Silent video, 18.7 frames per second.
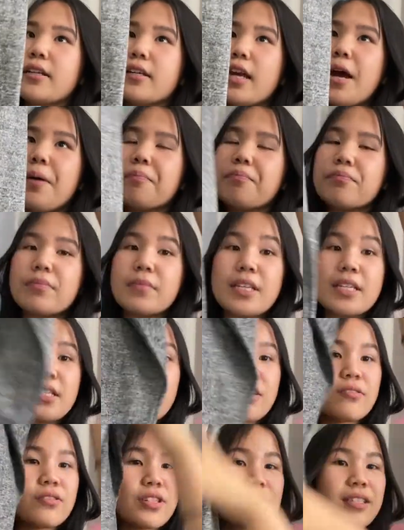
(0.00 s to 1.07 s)
yeah these
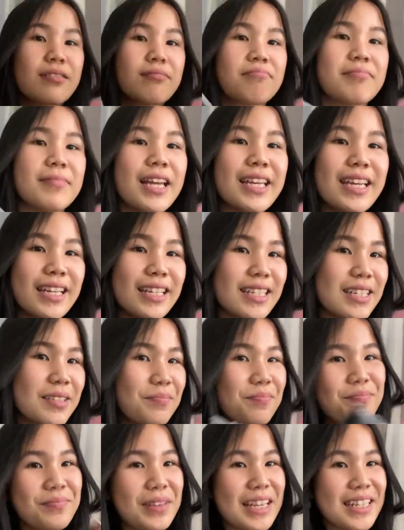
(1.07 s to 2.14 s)
are just leggings
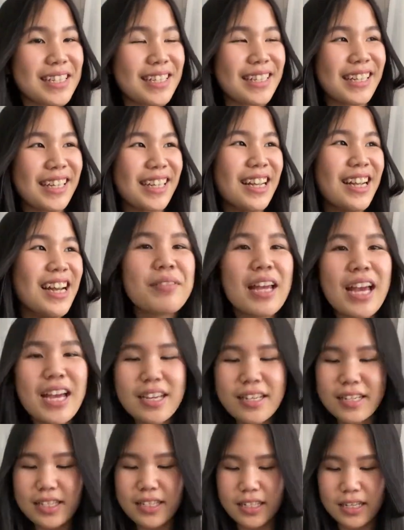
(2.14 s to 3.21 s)
basically
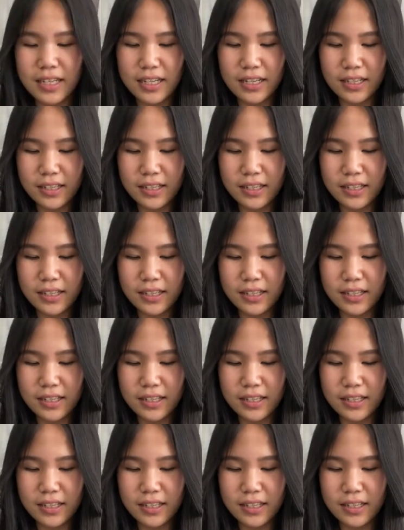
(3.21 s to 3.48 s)
next